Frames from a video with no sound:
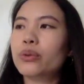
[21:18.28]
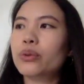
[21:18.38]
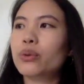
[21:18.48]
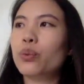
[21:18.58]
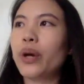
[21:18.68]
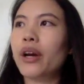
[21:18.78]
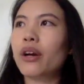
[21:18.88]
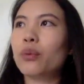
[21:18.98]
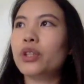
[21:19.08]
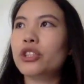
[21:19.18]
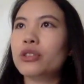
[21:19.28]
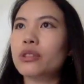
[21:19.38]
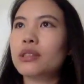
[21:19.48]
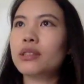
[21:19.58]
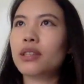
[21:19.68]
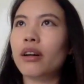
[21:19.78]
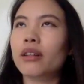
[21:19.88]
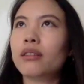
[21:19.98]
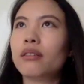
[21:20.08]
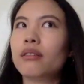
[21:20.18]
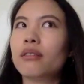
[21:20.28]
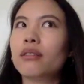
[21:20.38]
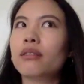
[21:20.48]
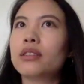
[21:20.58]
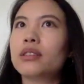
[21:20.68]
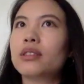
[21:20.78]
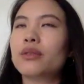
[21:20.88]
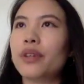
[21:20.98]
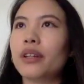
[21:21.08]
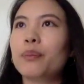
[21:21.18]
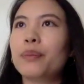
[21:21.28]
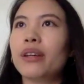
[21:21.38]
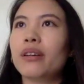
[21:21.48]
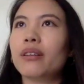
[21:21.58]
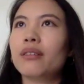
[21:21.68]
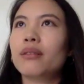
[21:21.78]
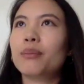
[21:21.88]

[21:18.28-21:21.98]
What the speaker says: where we should start developing